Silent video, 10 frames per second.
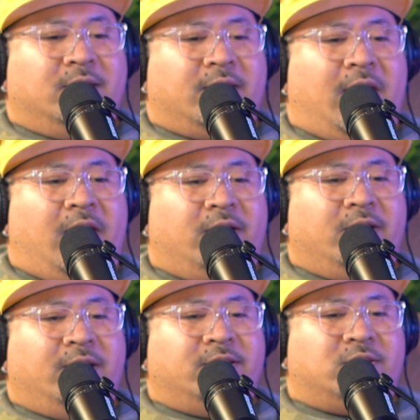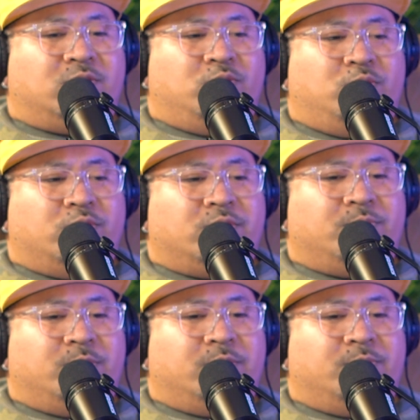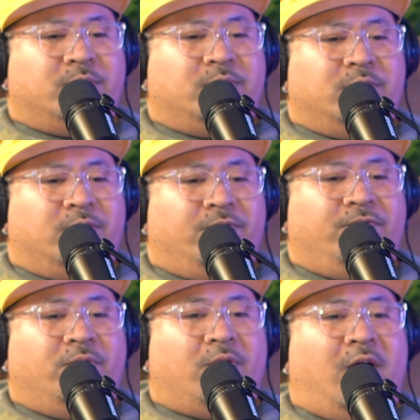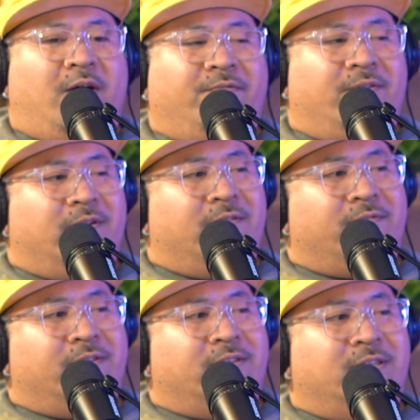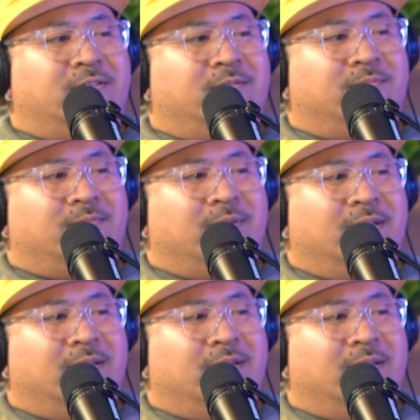how do these schools would feel confident enough to teach them